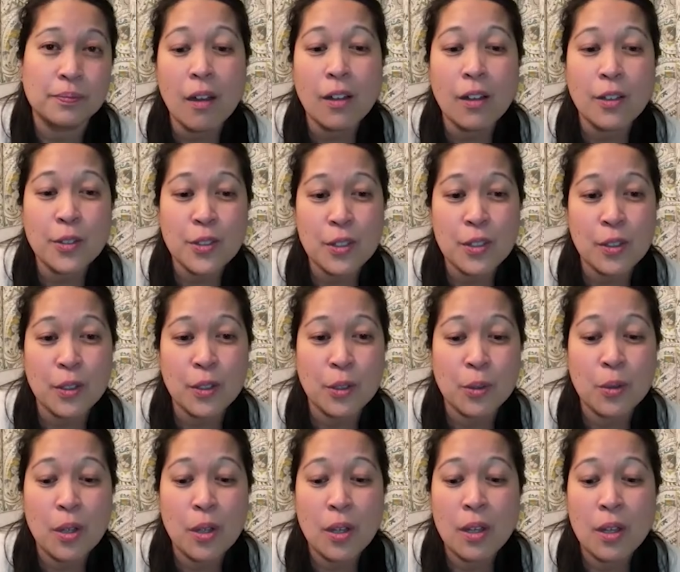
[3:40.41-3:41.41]

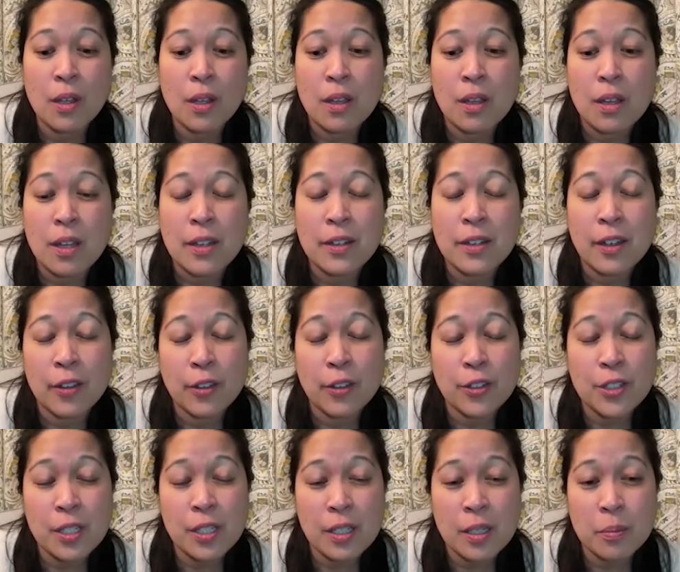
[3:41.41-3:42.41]
Also, another
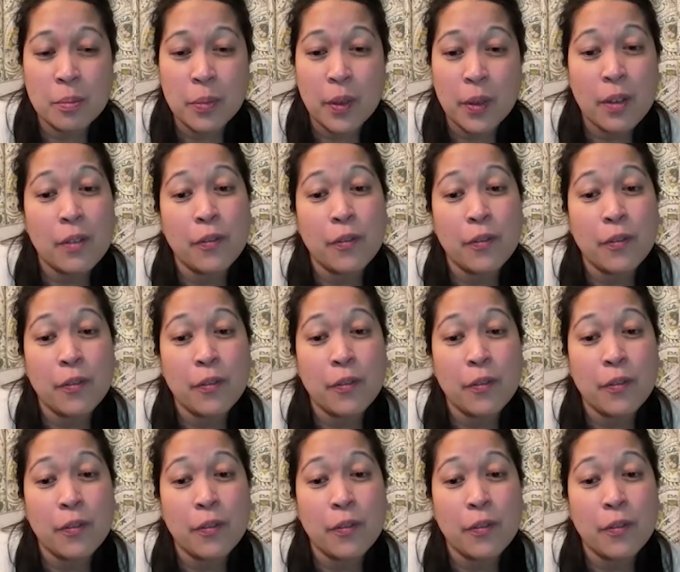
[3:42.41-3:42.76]
tip